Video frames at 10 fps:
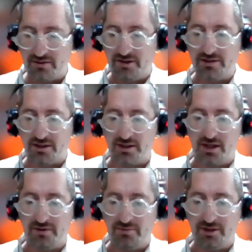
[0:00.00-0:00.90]
chtiva
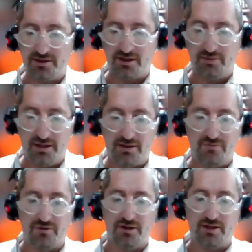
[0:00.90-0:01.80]
shekana Avram dasedo me et
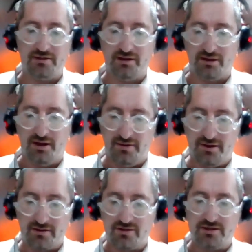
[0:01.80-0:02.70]
Ephron achiti.
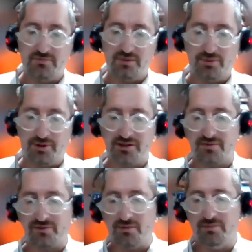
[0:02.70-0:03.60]
There it says he
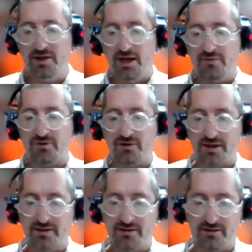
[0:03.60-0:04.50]
purchased it from Ephron
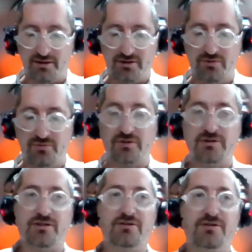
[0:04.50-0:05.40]
achiti. There's two
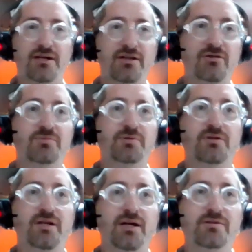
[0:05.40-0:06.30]
verses. The two
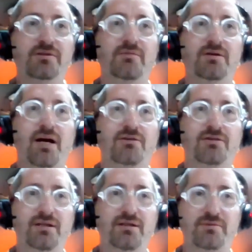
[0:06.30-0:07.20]
psukim seem to
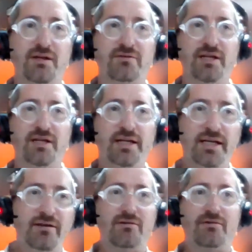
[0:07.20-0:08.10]
contradict themselves.
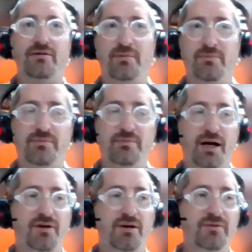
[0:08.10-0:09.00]
Either
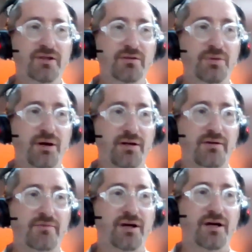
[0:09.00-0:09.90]
Avram Avinu bought
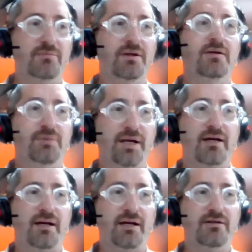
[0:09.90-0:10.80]
it from
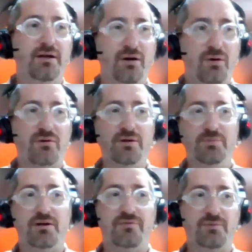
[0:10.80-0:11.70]
Bnei Chet, or
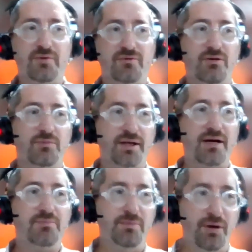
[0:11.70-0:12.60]
he bought it from Ephron, but
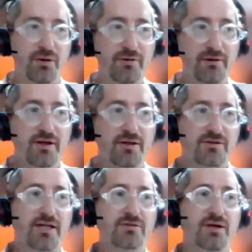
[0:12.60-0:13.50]
it can't be both.
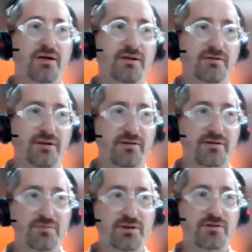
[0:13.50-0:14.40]
So that's why
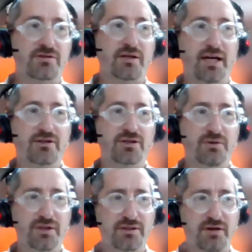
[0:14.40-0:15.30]
Zera Shimshon is, again,
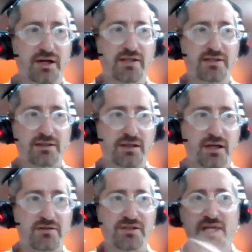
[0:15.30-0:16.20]
showing his greatness and
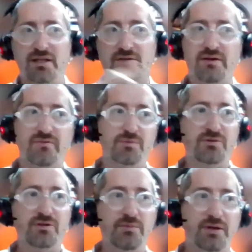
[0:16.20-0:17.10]
understanding of the
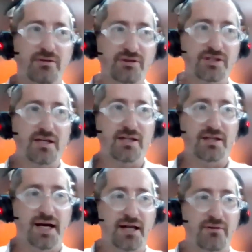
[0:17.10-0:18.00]
different psukim and understanding
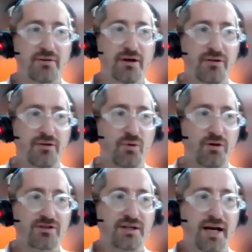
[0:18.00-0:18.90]
the
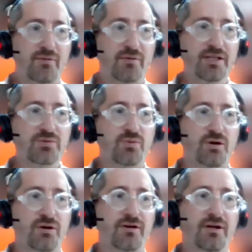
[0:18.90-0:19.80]
words and how each
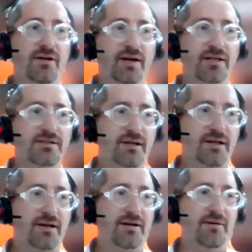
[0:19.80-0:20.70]
word that is